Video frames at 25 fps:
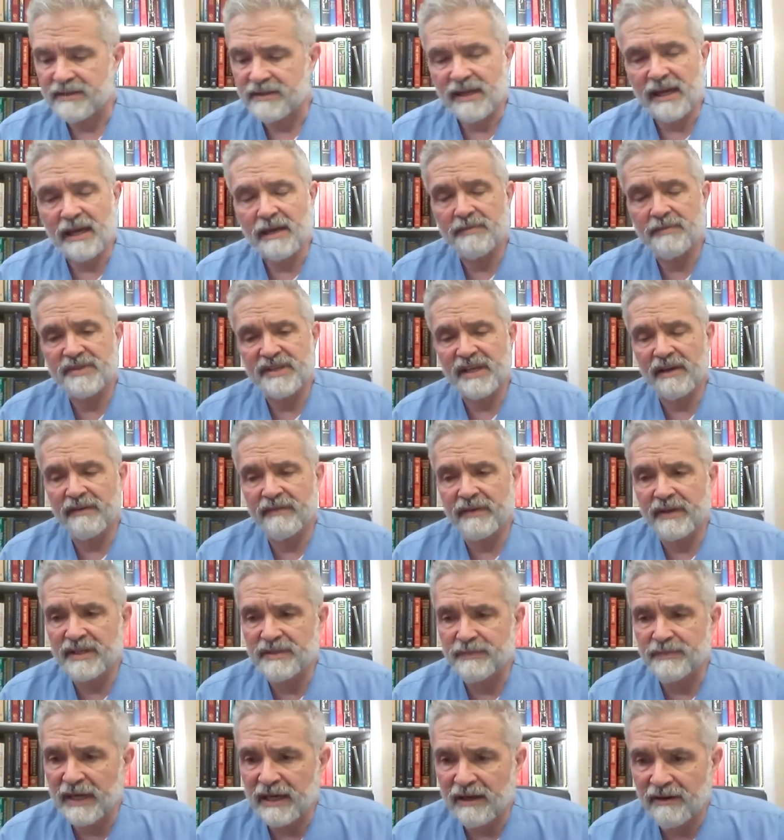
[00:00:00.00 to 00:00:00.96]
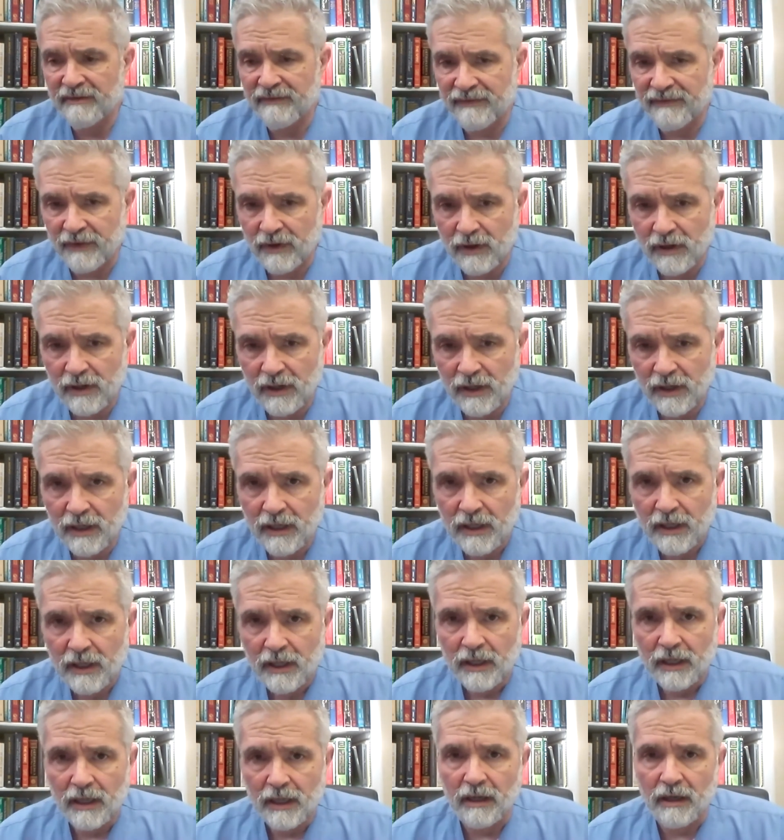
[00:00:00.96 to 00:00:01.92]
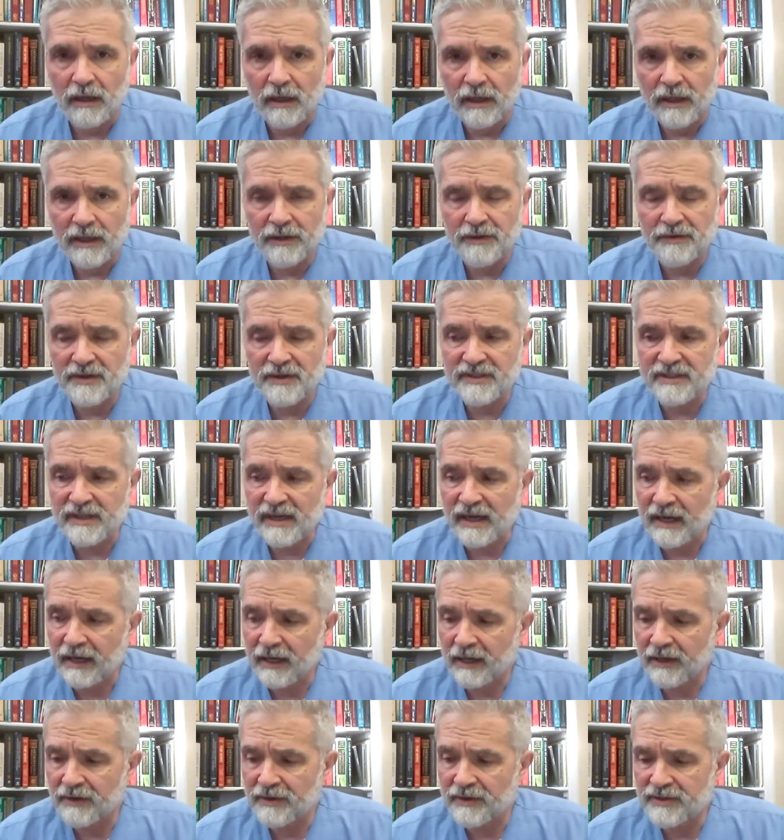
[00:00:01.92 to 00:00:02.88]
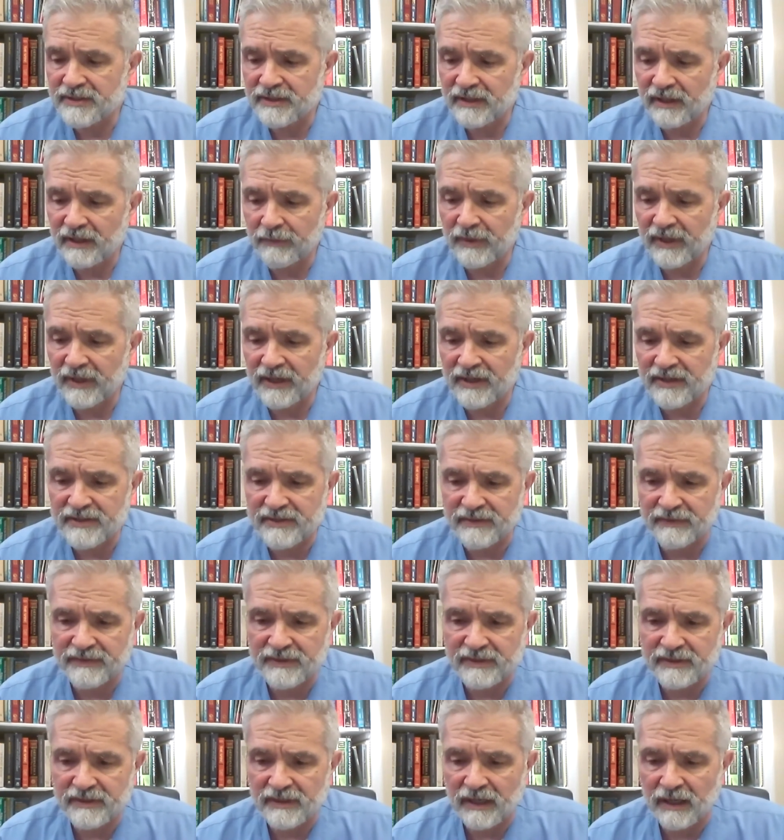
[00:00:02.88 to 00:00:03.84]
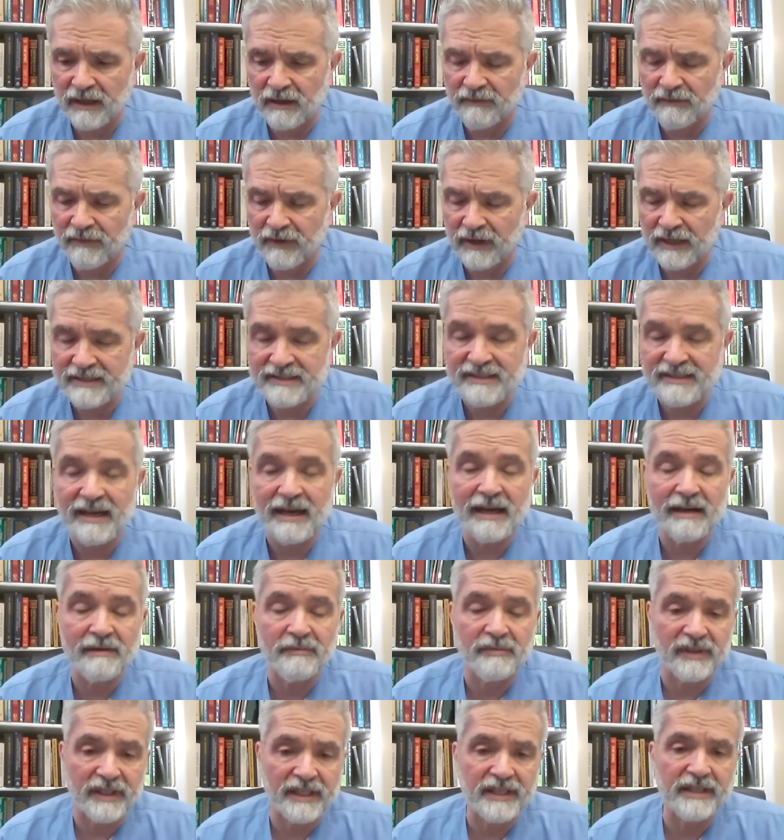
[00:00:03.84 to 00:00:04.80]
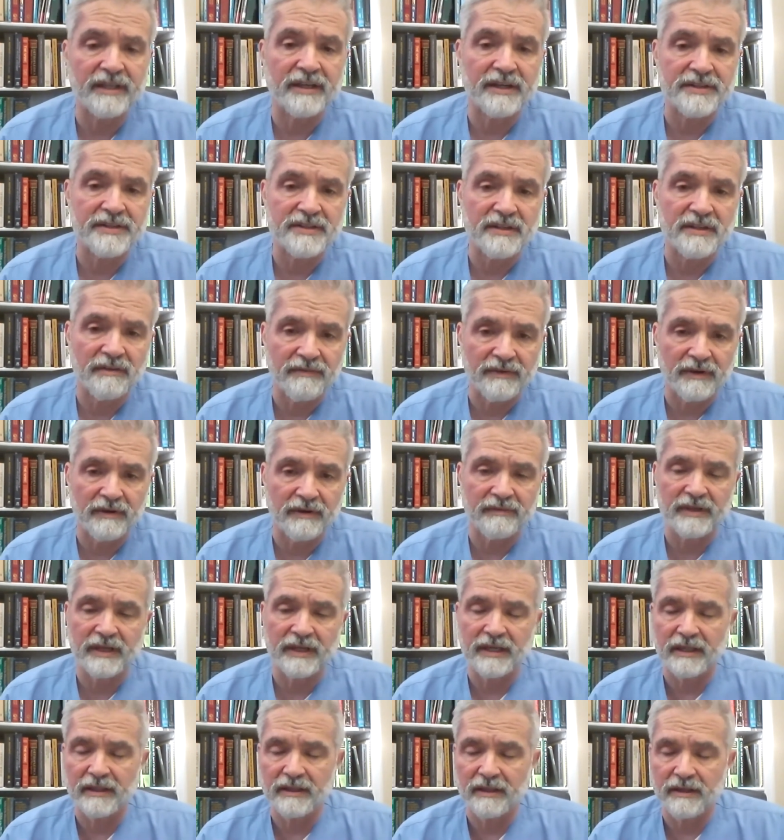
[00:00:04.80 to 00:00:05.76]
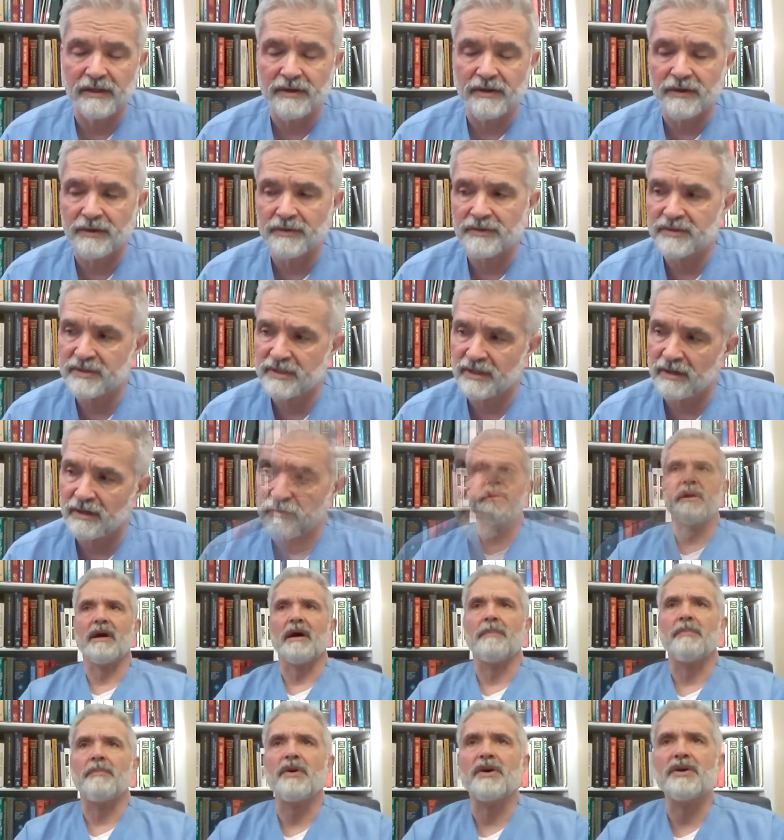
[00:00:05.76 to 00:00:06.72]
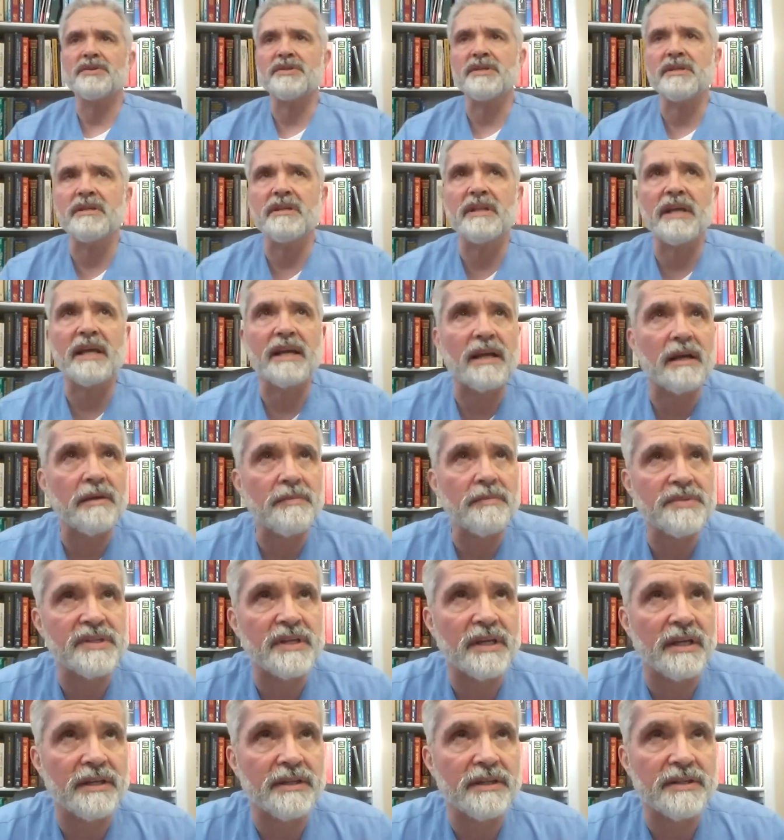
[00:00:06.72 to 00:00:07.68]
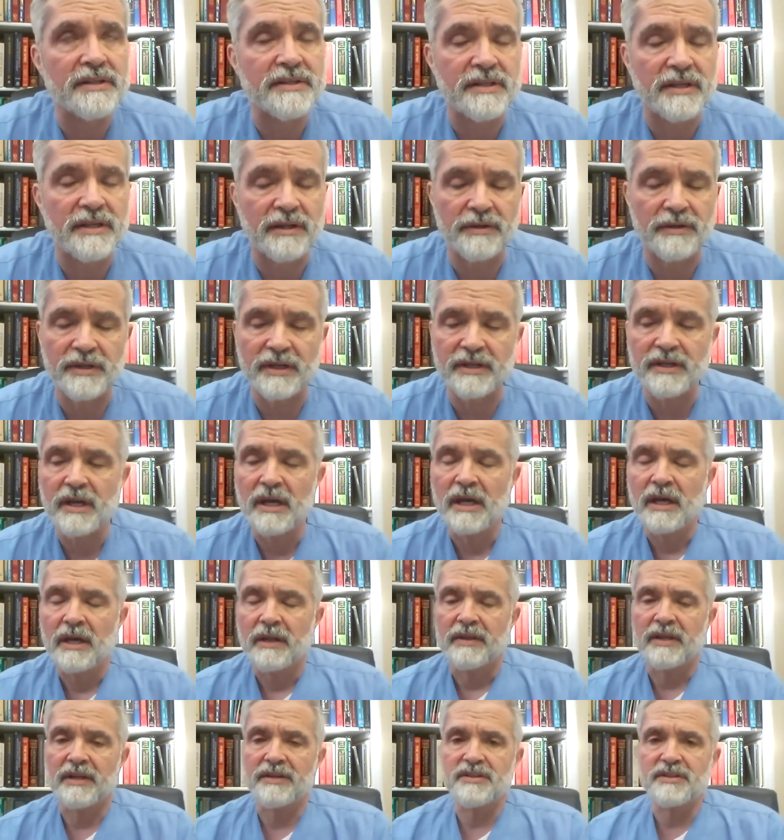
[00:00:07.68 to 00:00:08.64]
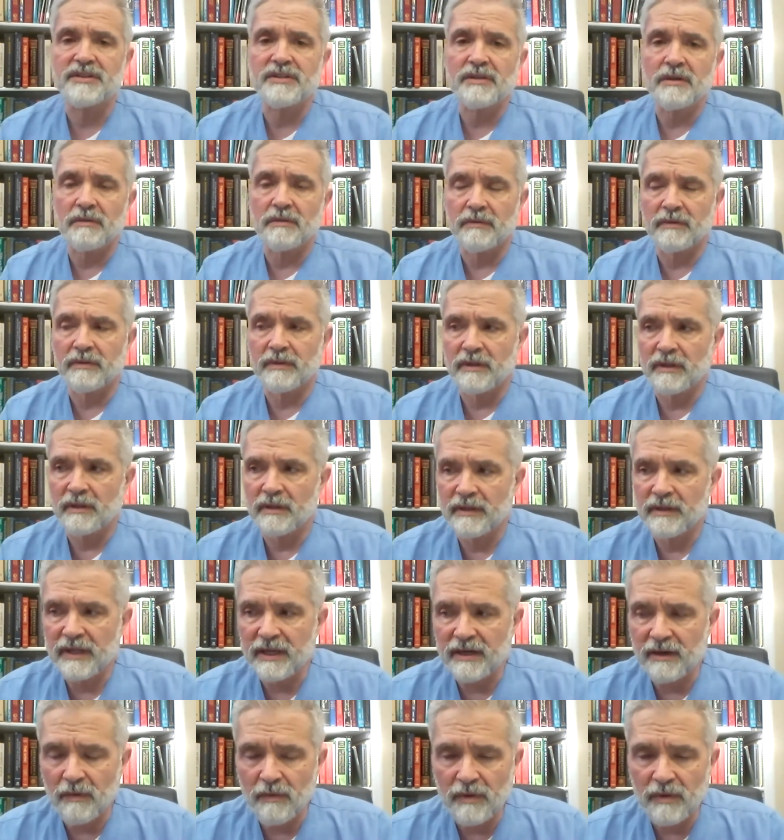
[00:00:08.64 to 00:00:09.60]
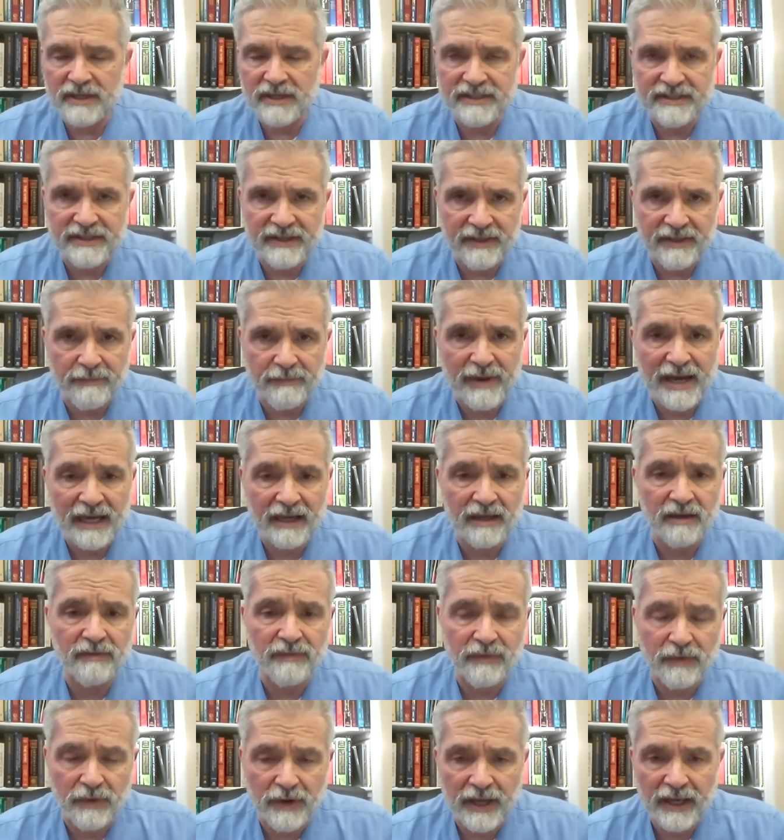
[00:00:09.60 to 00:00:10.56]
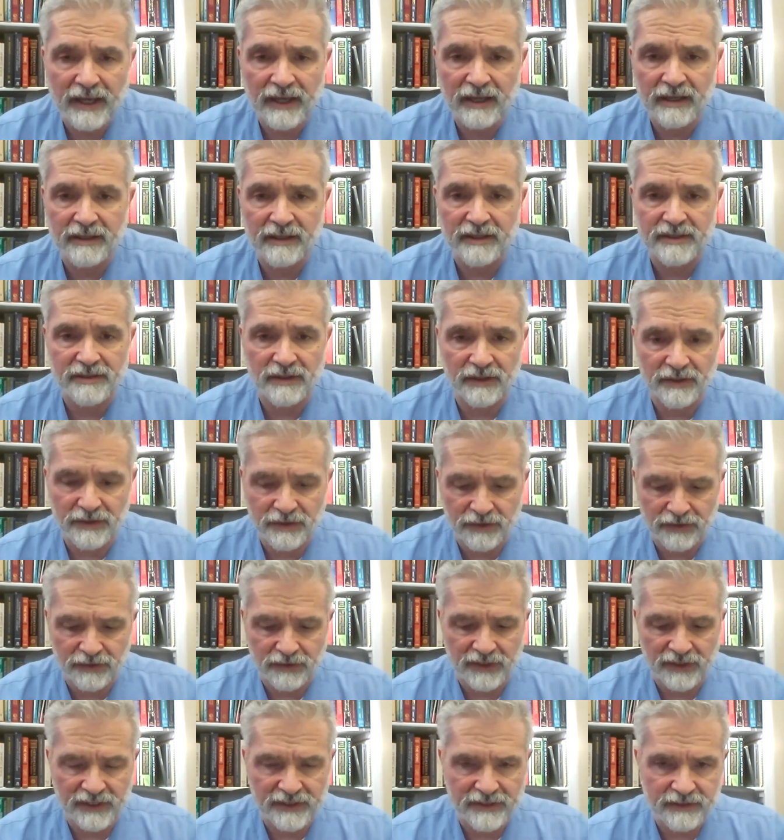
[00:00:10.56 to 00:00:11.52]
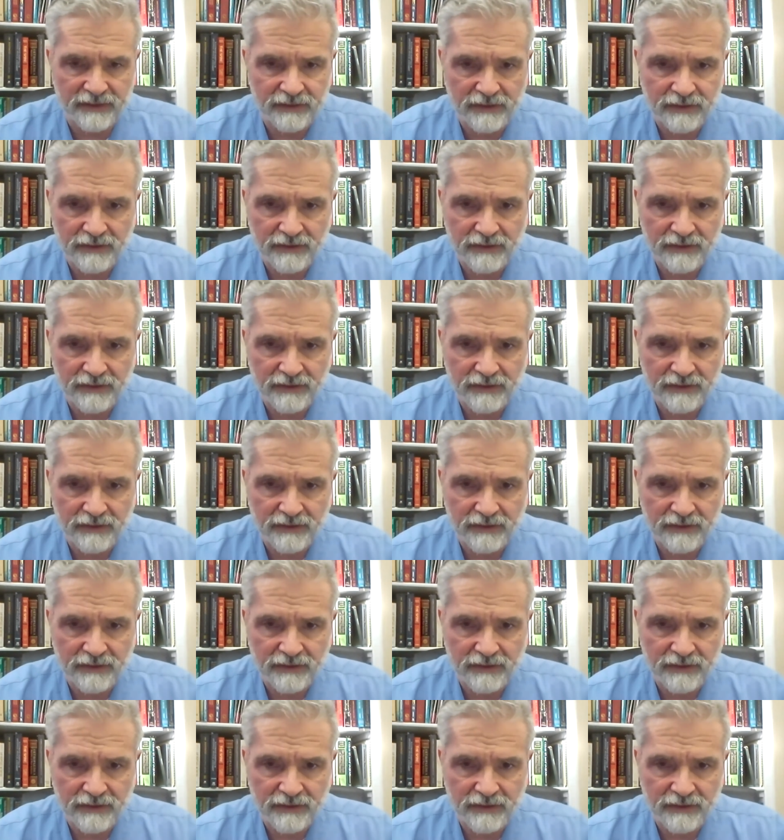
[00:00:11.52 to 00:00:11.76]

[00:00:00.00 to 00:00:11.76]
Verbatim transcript: Time savings by far uh, increased accuracy because of, of uh, timeliness of, of getting the notes done. A person that comes in to see you, they just don't, they don't want to see the back of your head because all you're doing is